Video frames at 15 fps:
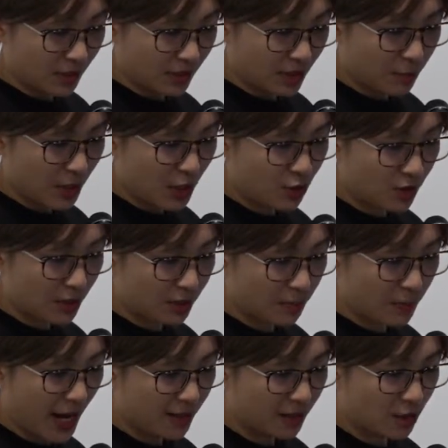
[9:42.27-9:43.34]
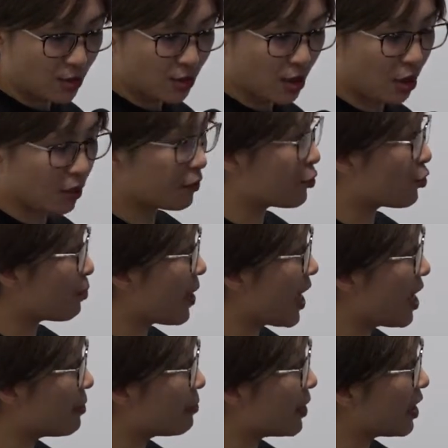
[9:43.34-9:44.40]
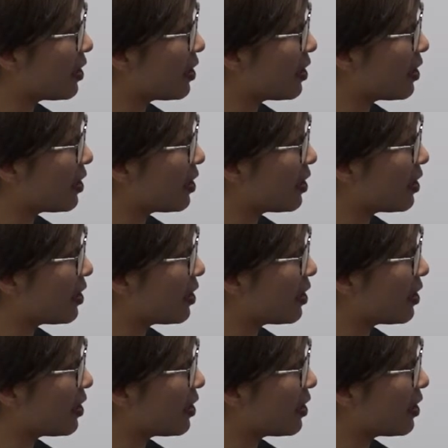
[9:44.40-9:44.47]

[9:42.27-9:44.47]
emission dependence of Japan